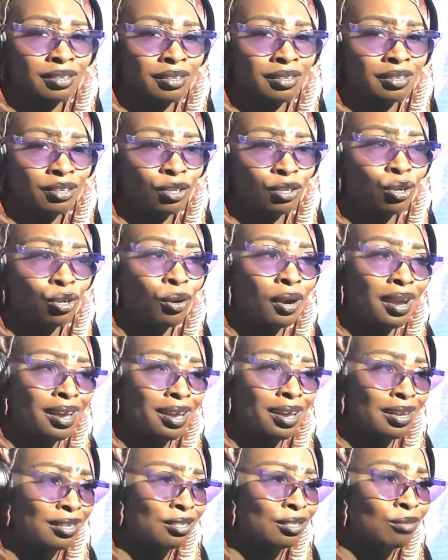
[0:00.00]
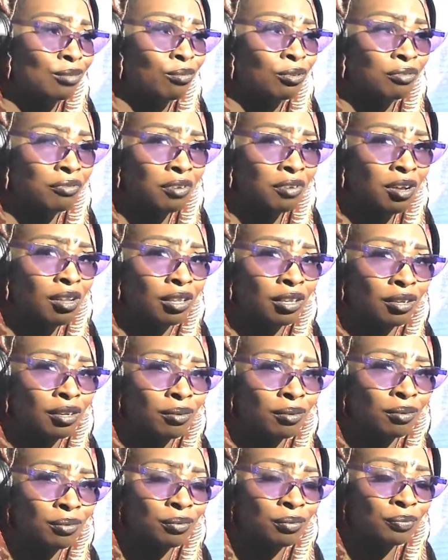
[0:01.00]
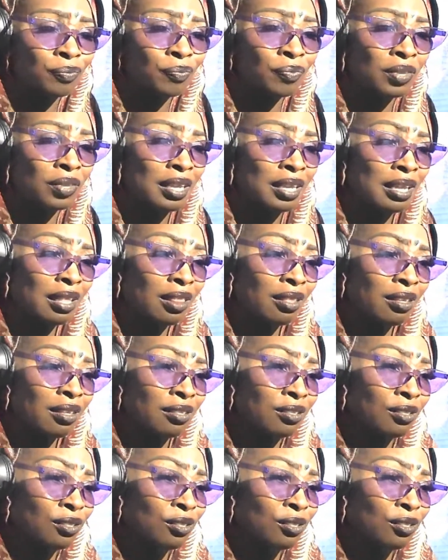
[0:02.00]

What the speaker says: Your ass will follow. This